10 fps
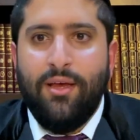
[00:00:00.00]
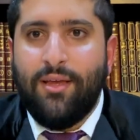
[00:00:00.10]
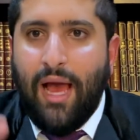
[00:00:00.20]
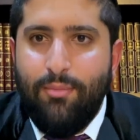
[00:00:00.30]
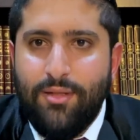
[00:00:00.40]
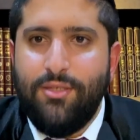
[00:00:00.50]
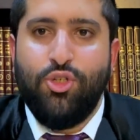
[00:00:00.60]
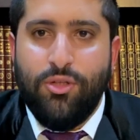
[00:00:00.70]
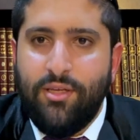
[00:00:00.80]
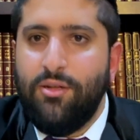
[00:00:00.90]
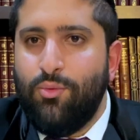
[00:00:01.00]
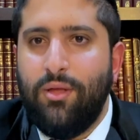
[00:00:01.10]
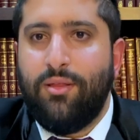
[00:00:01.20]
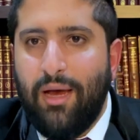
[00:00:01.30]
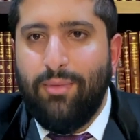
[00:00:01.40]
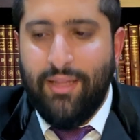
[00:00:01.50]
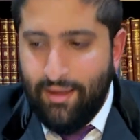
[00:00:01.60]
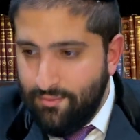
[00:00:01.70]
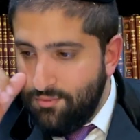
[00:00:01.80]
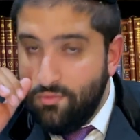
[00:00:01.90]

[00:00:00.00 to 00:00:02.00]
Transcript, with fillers: Kabbalists should deal with Kabbalah.